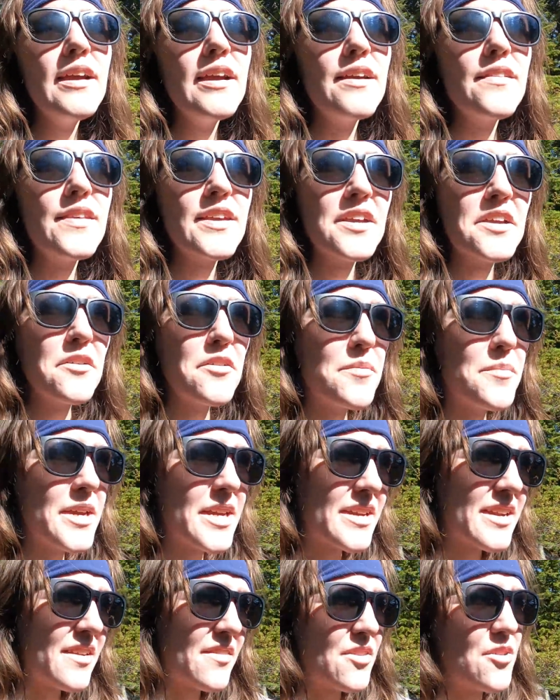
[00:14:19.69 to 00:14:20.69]
And then going
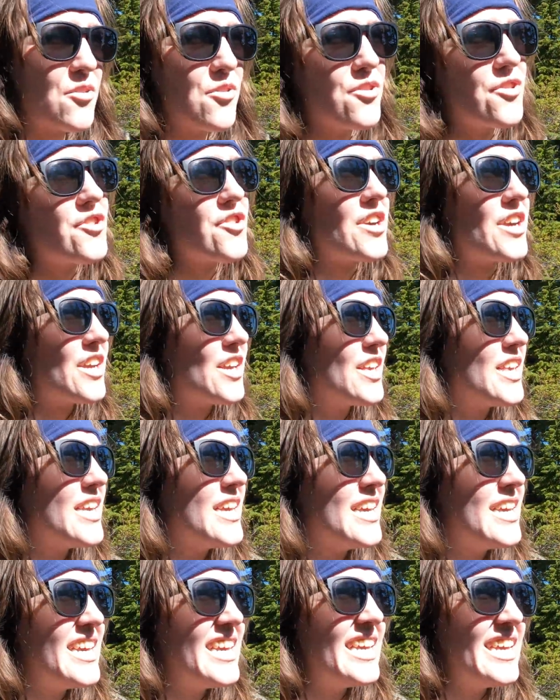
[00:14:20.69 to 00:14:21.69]
back down the old trail
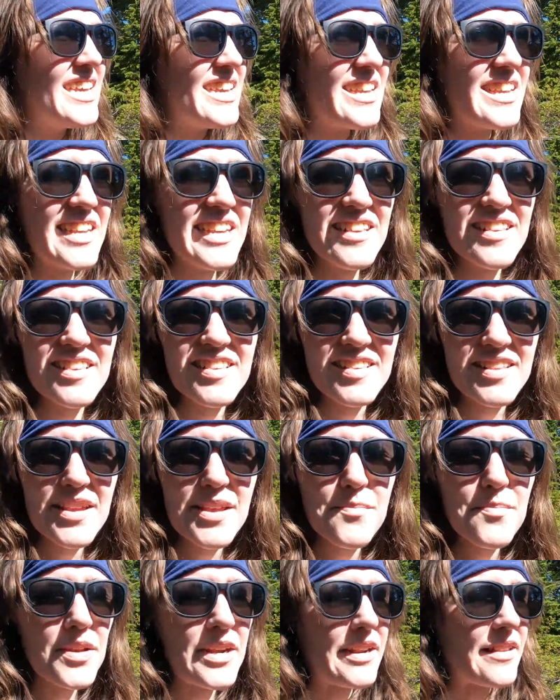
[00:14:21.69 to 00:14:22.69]
is
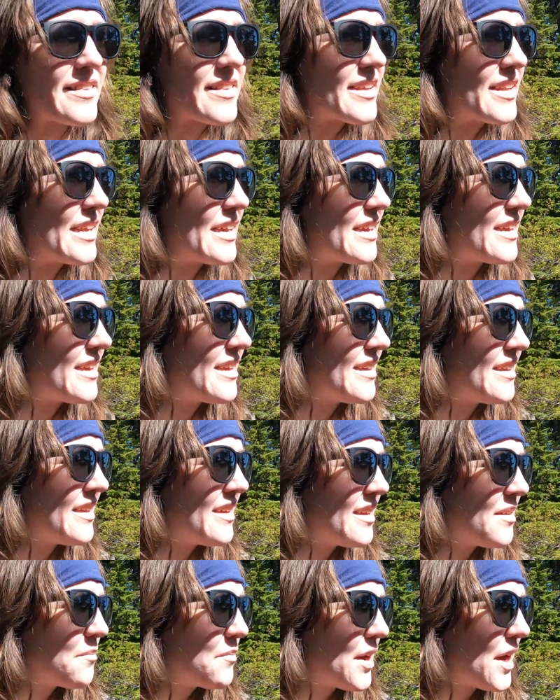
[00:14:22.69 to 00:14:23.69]
steep, and it's gonna
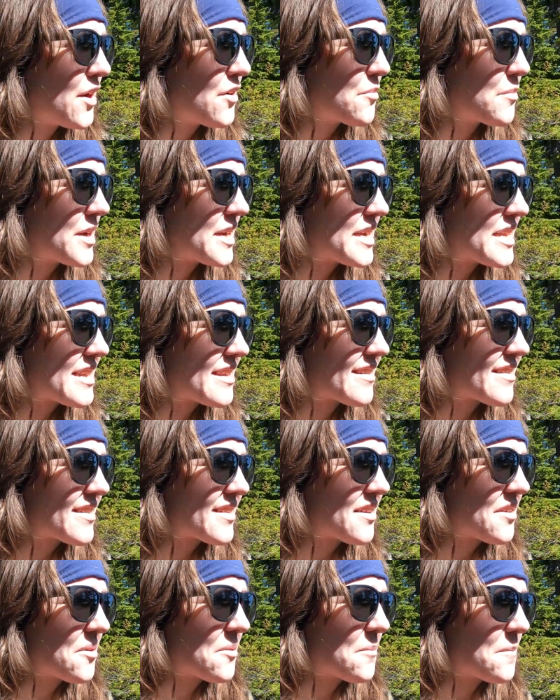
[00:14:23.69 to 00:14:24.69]
pound my knees,
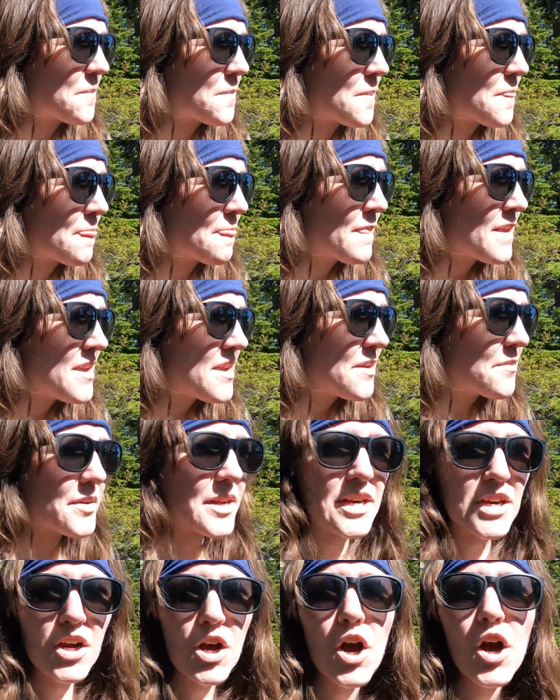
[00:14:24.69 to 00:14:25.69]
so I'm
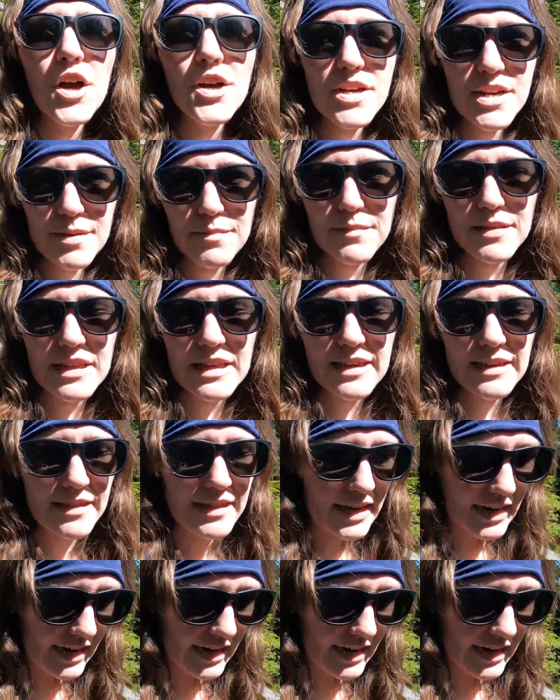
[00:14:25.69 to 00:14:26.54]
gonna contemplate